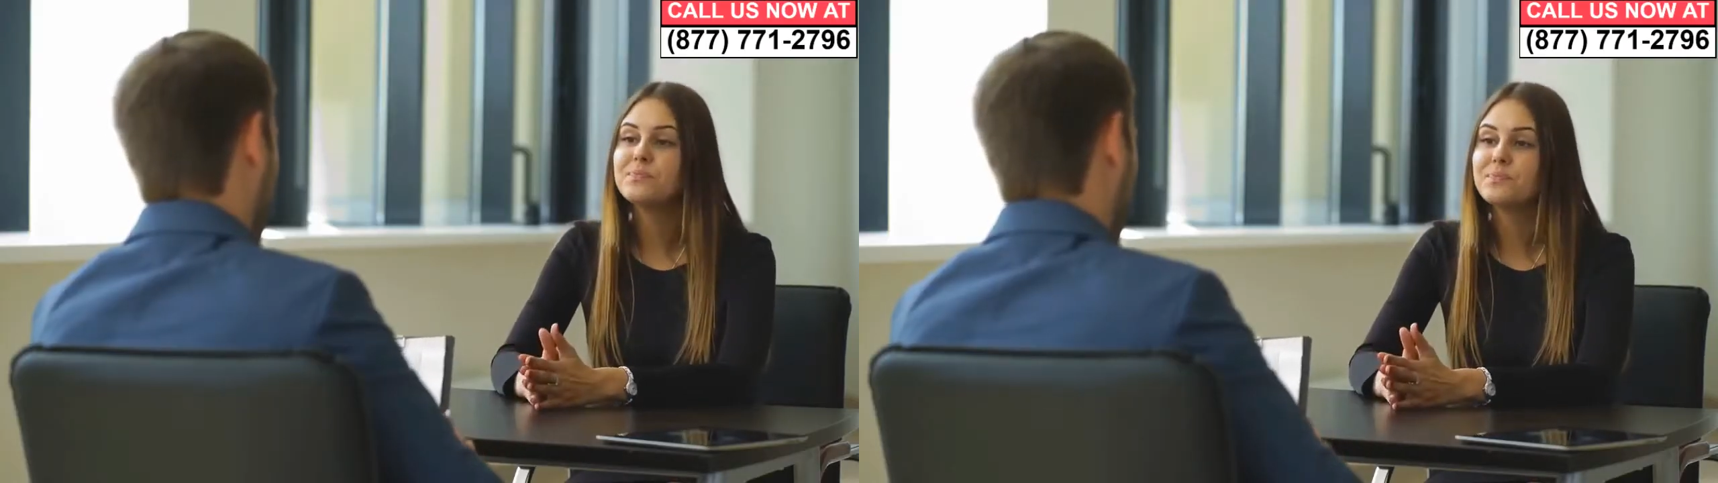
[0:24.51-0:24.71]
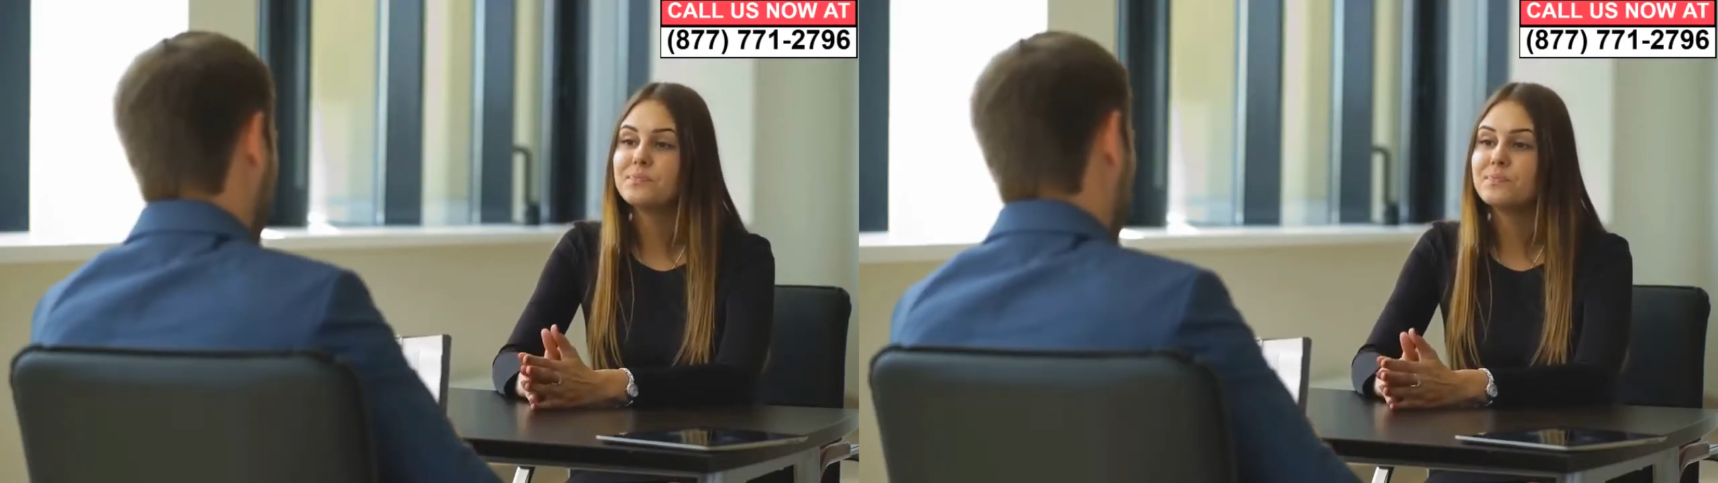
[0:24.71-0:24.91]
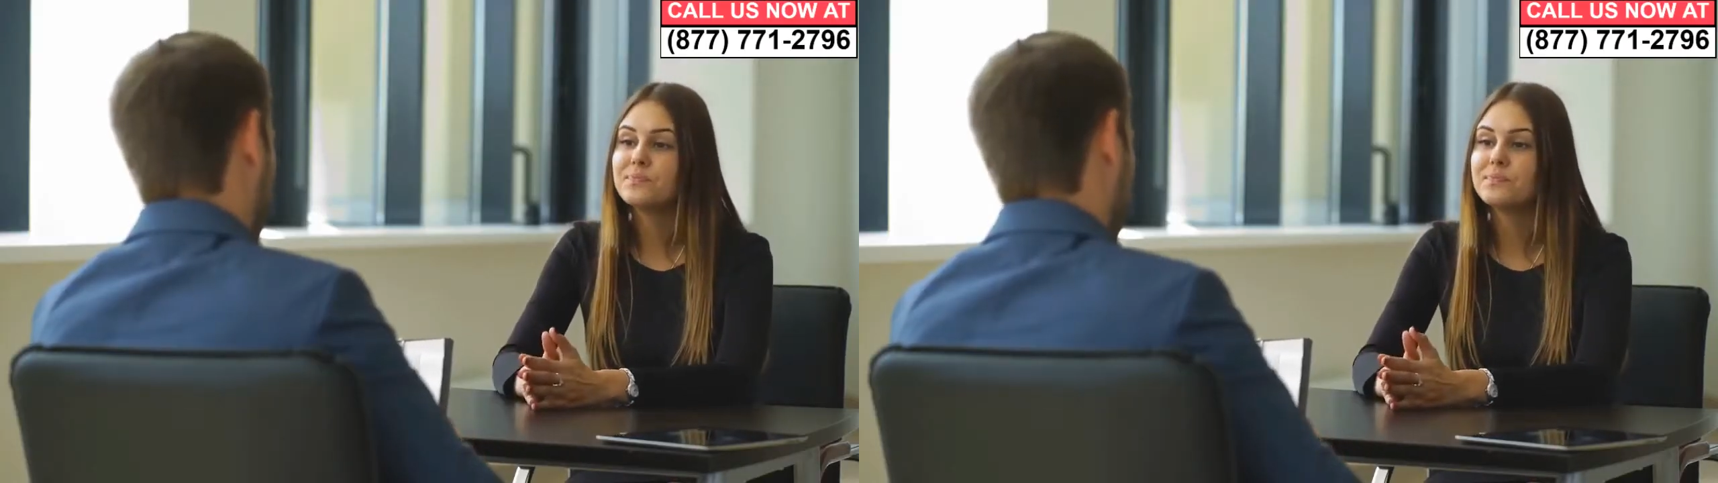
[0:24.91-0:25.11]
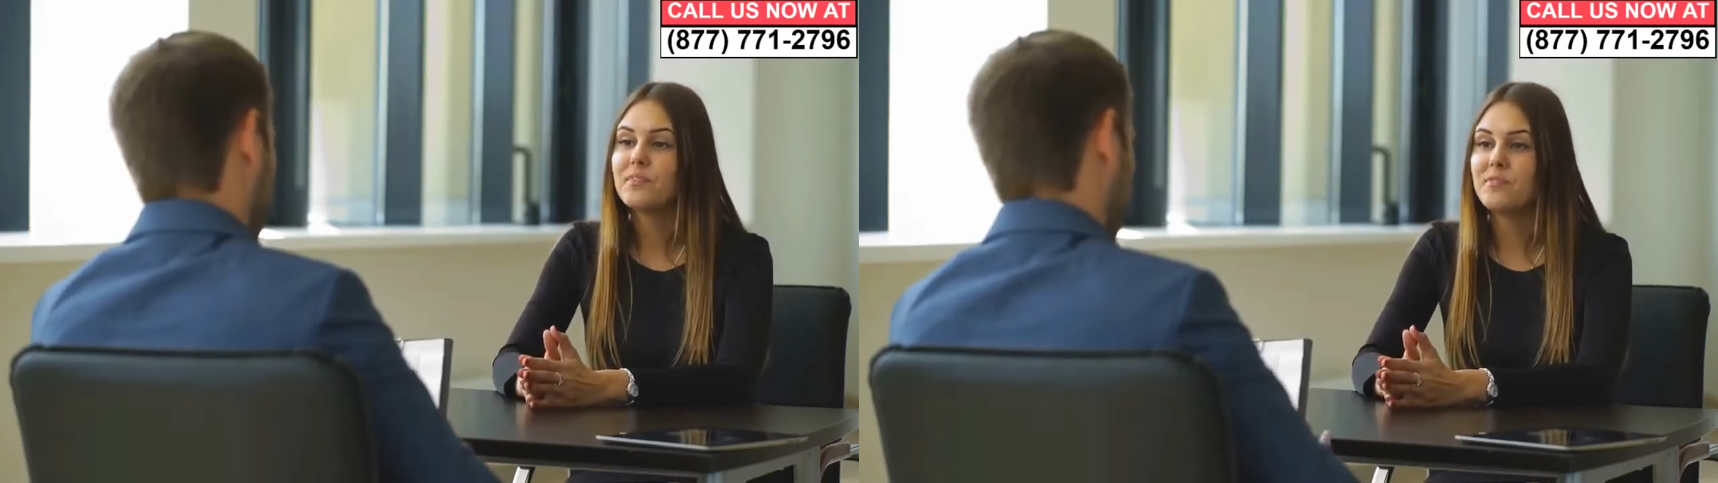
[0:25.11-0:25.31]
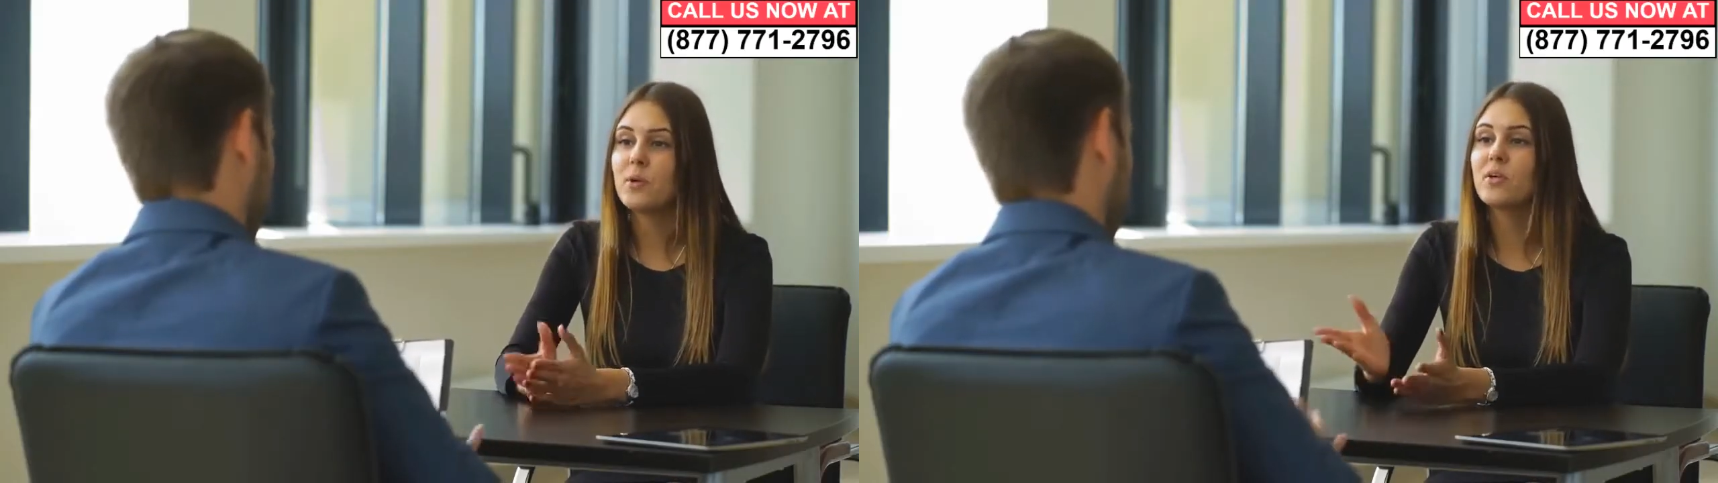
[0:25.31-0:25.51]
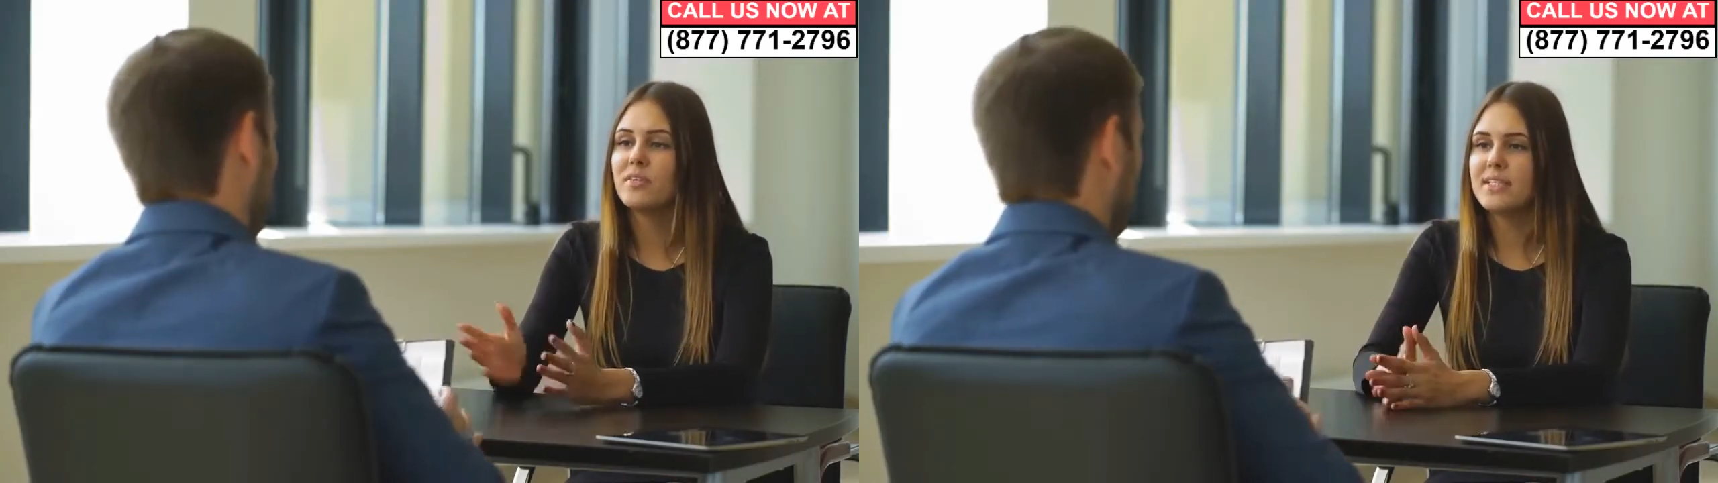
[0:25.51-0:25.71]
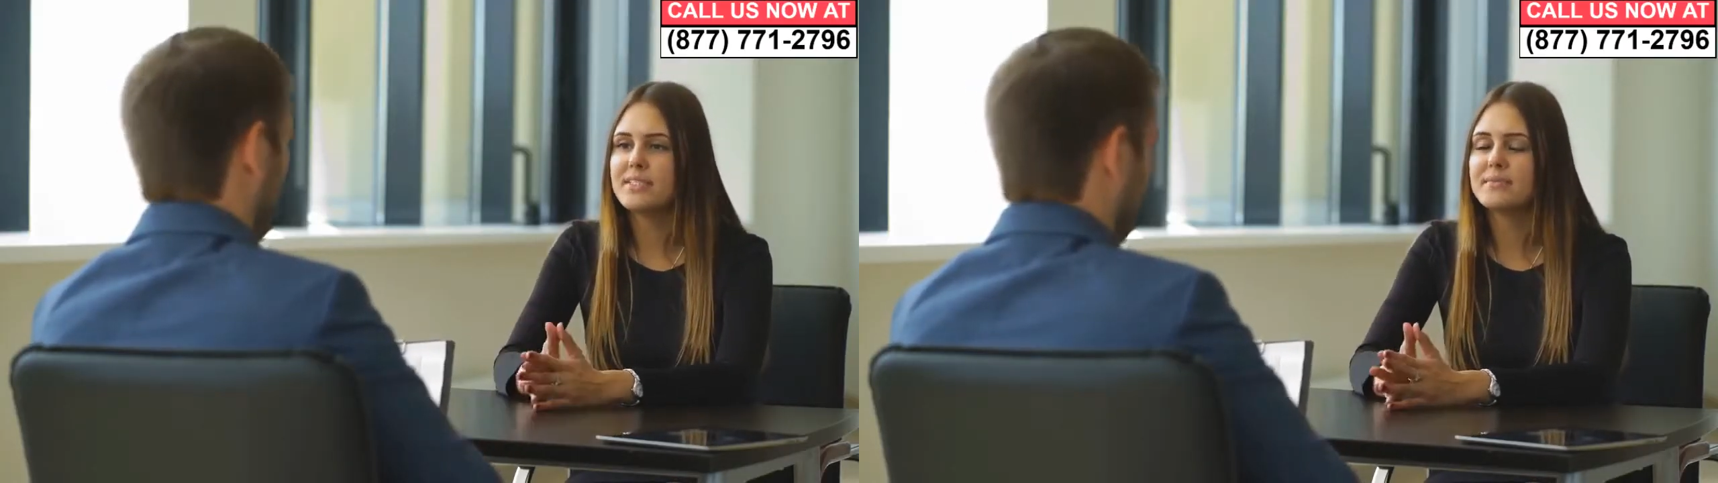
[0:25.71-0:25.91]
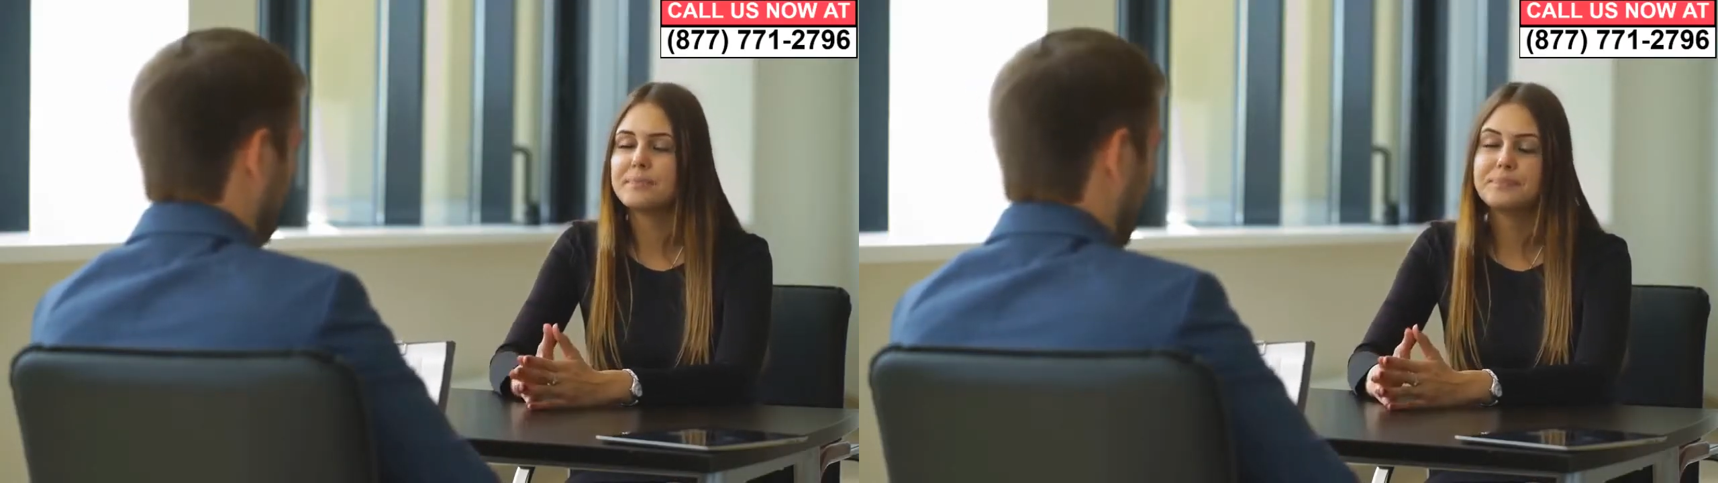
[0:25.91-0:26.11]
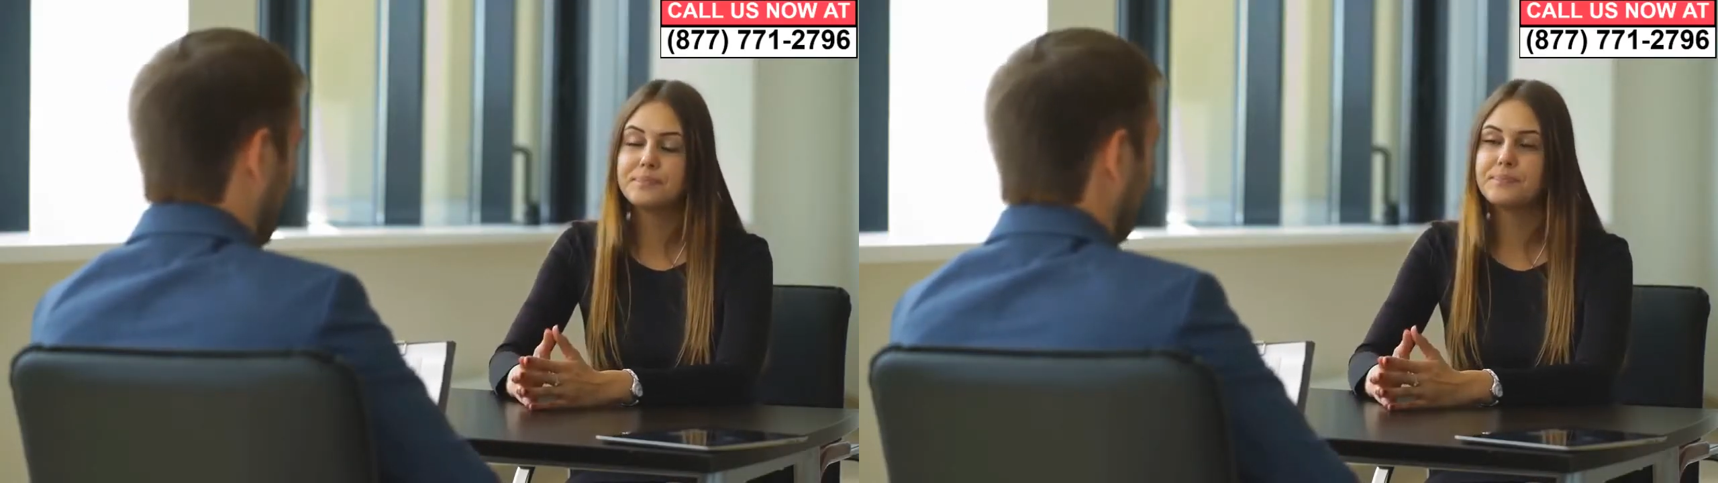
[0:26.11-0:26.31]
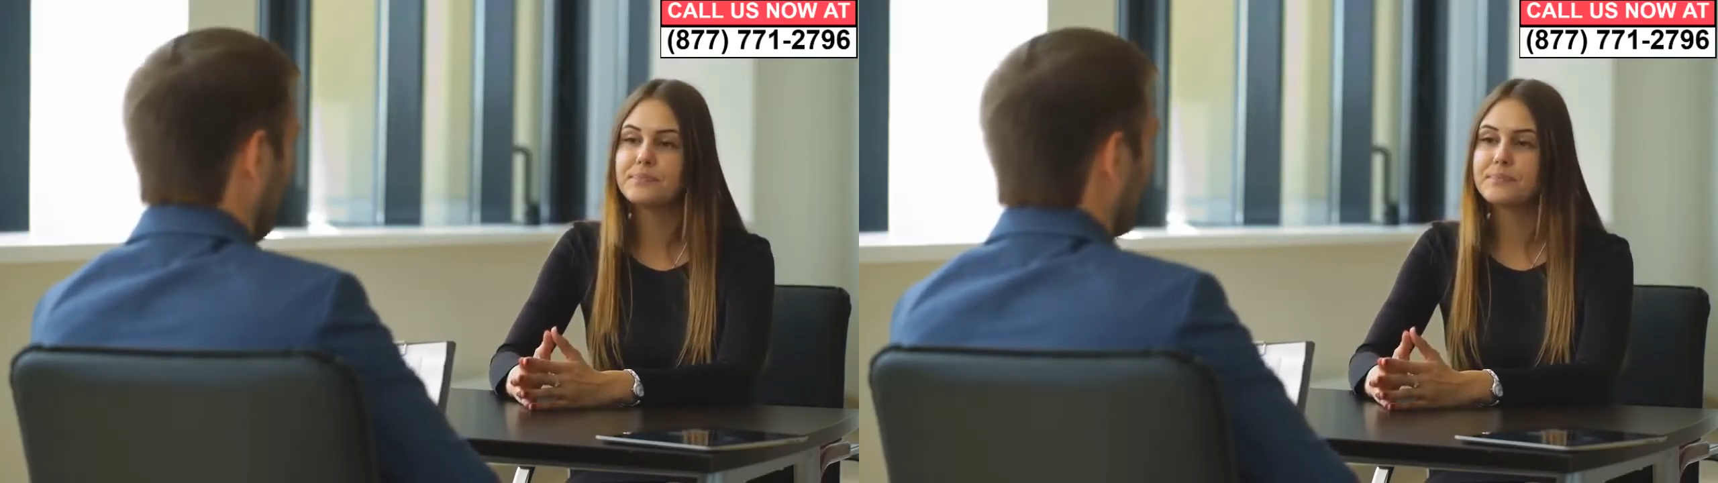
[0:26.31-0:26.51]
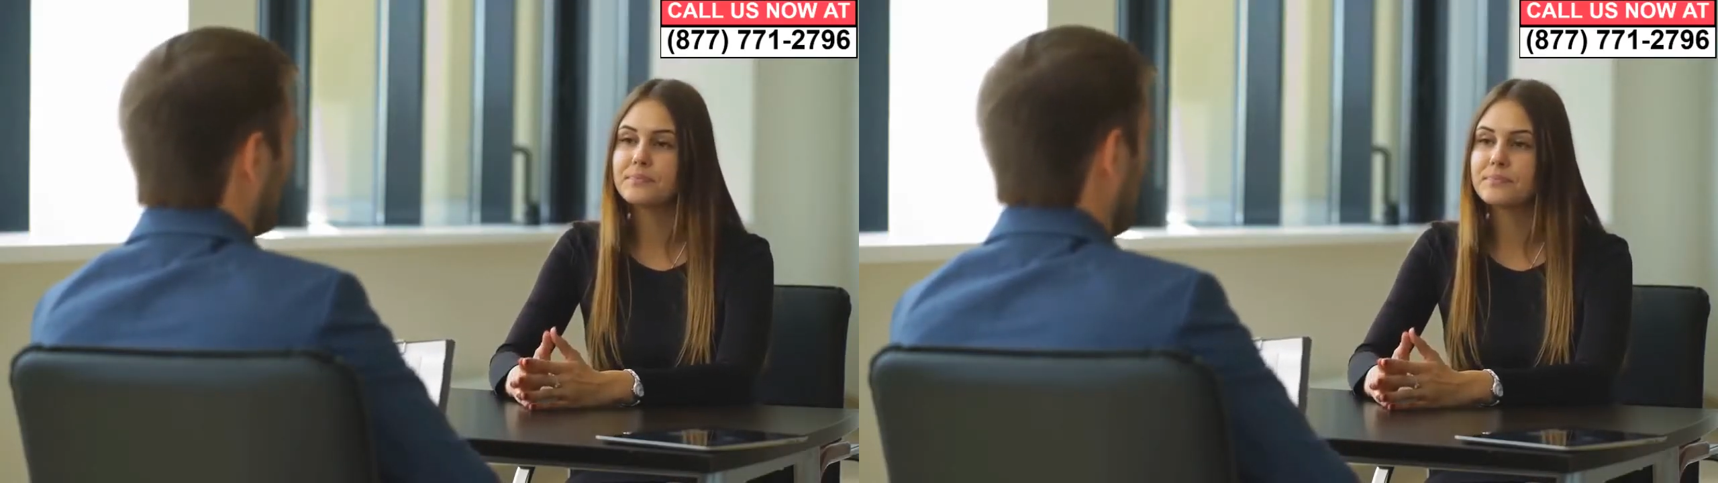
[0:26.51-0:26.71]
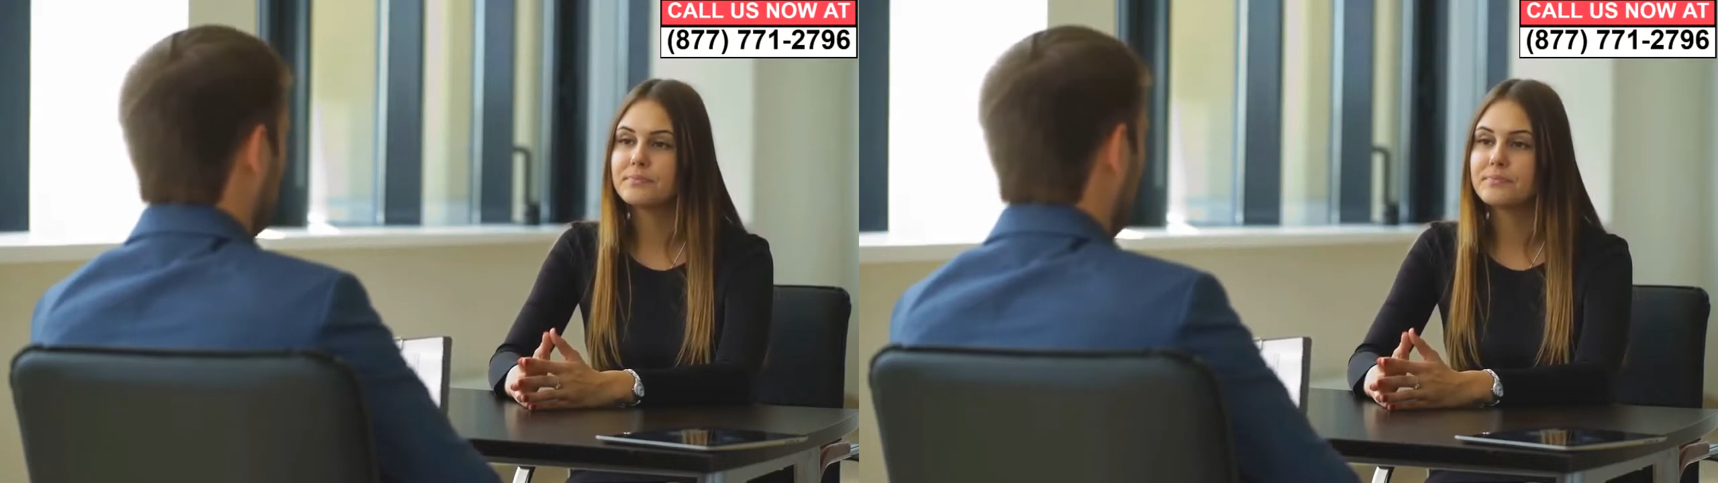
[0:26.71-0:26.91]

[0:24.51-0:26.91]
such as, how do I pay my medical bills?